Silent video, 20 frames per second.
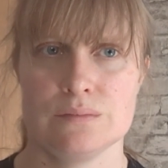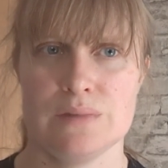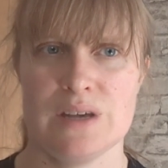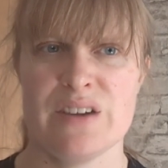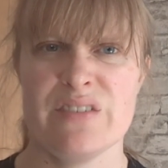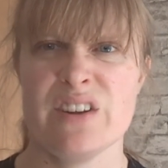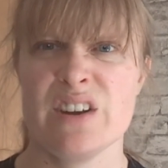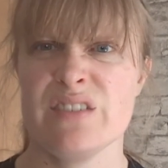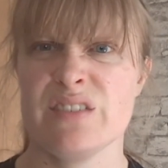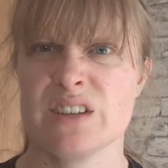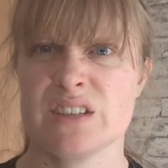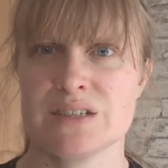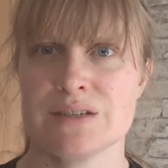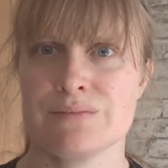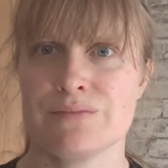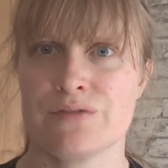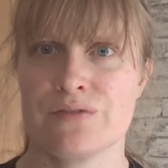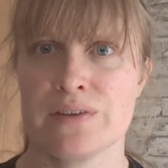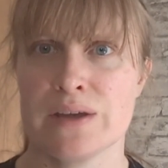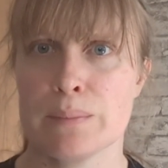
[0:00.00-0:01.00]
even if I
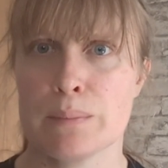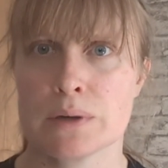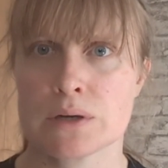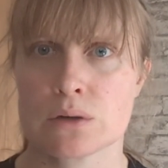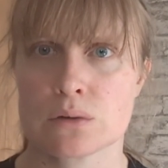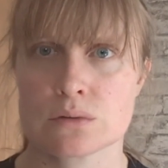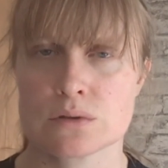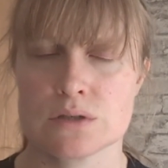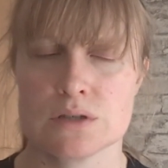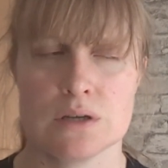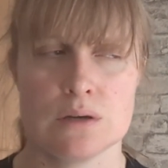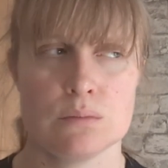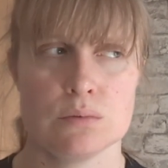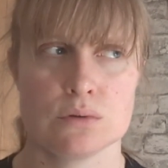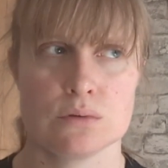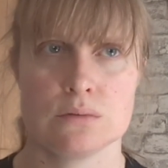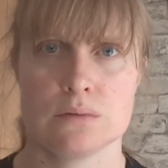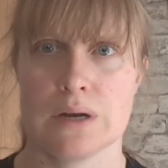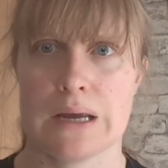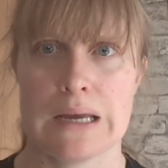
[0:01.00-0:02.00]
didn't feed my dogs, they
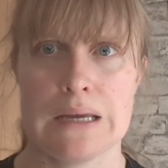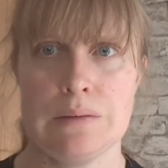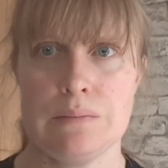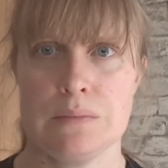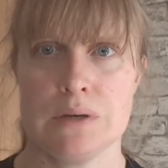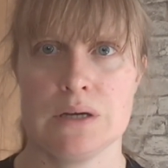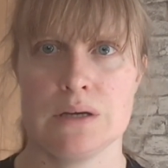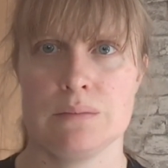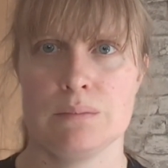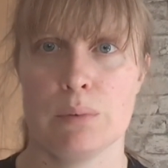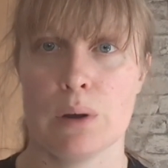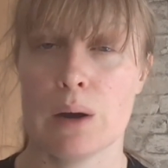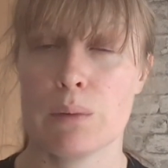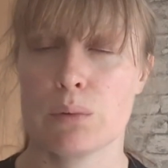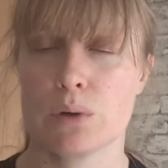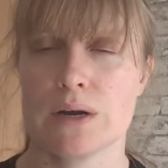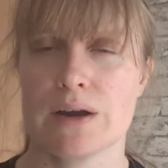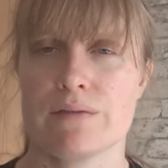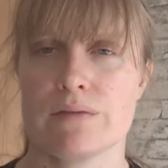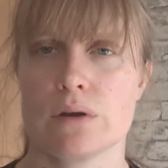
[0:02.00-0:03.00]
wouldn't hate me. But I
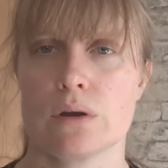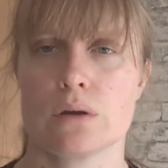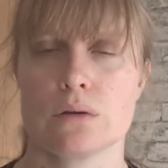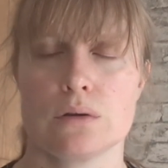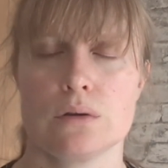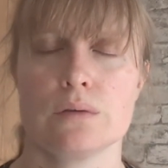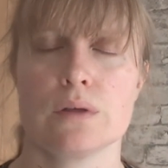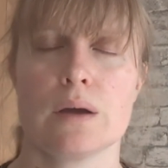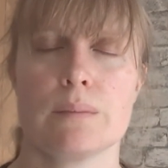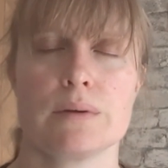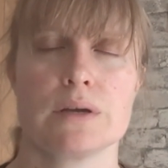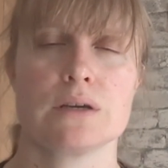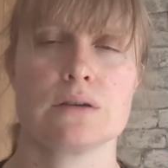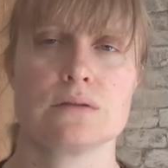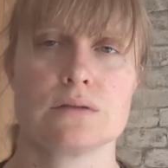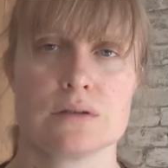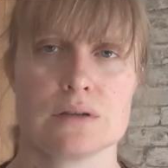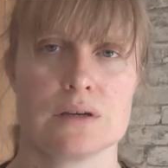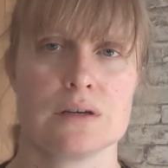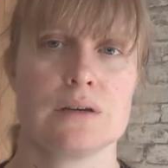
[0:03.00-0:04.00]
would never not do that,
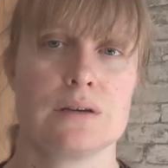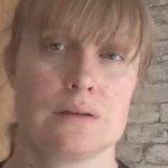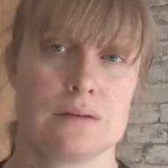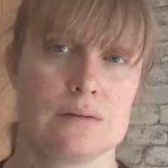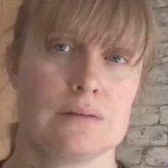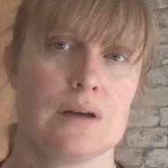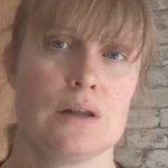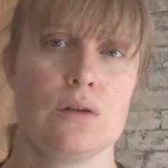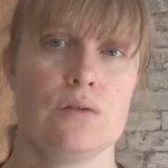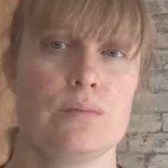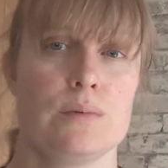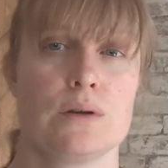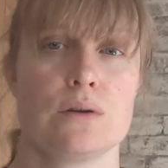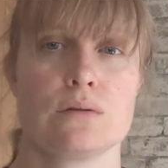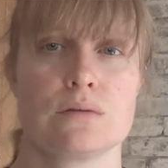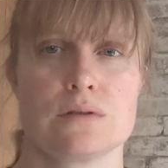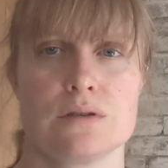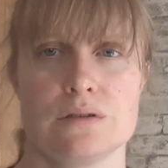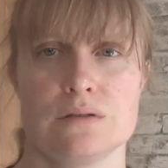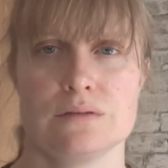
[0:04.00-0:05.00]
because like, I love my
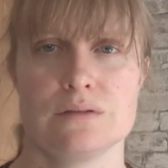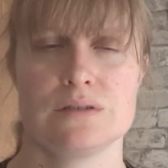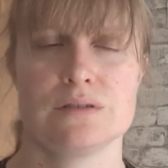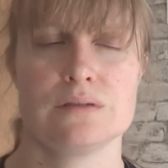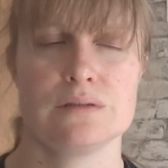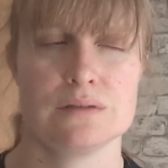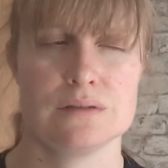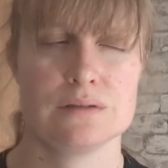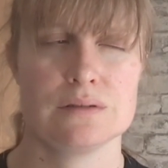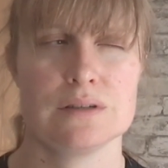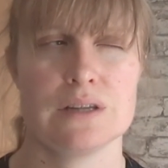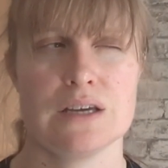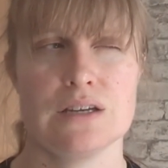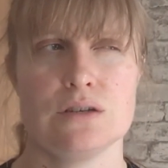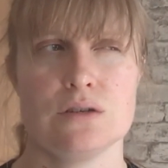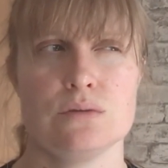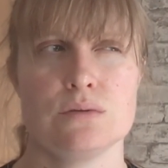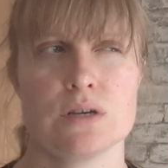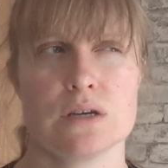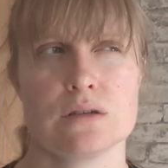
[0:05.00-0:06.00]
dogs and they
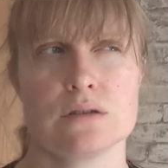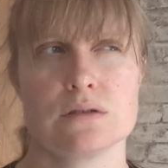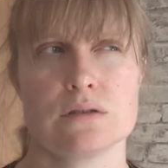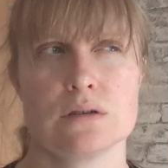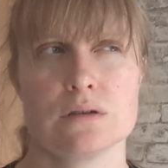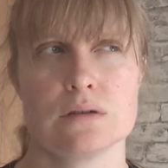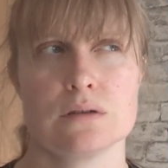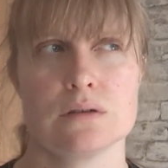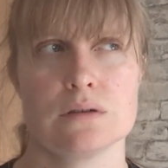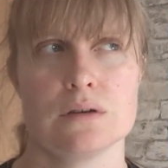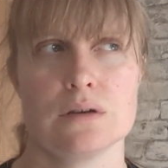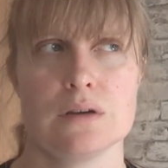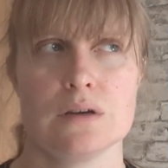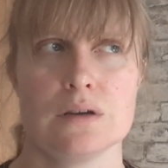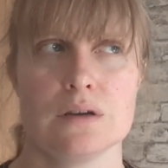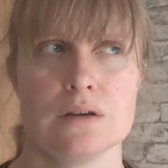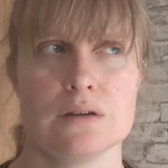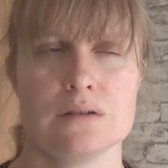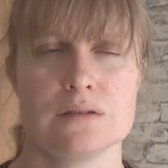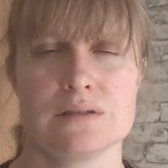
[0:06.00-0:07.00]
do tend to
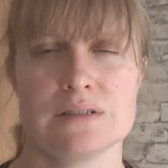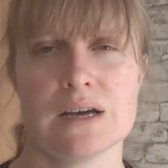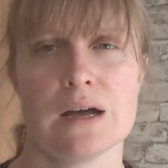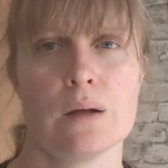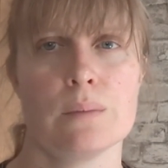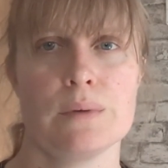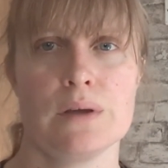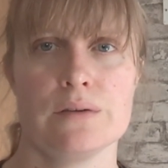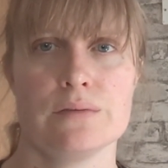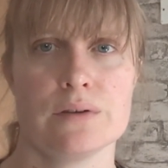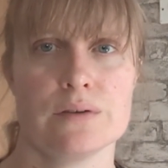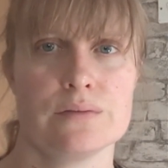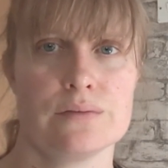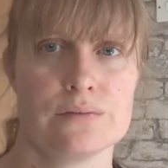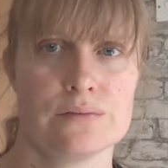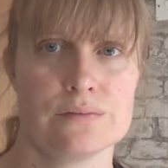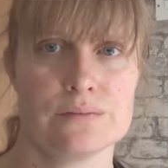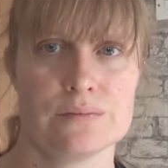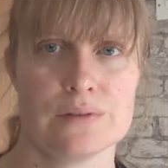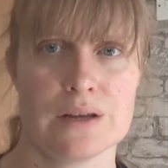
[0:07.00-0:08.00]
tell me if
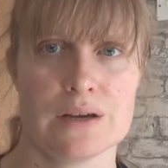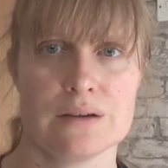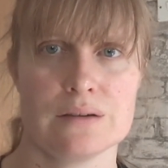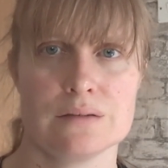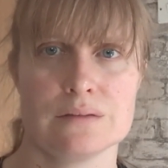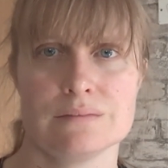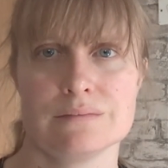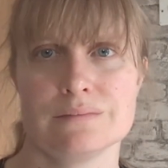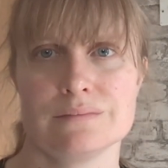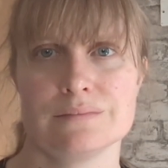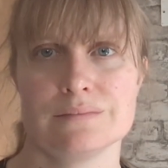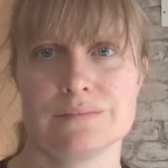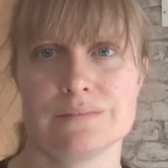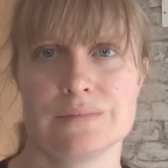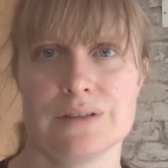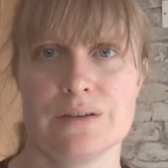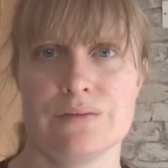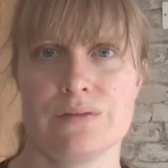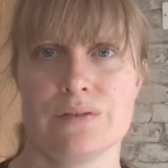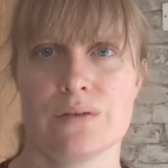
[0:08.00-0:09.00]

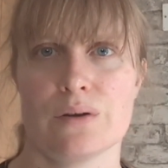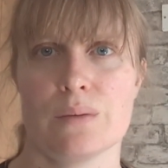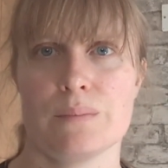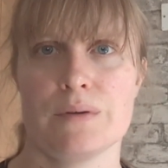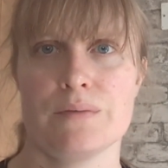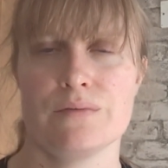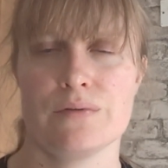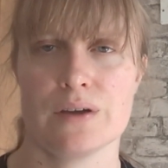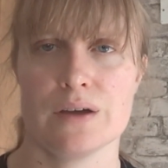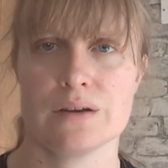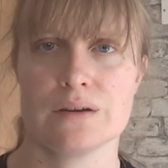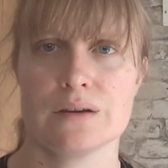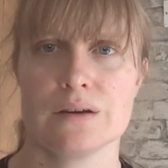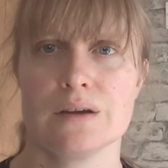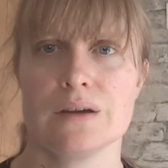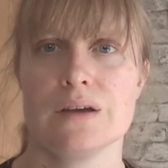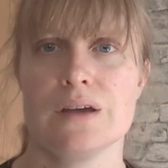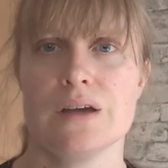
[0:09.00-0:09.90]
they've not been fed.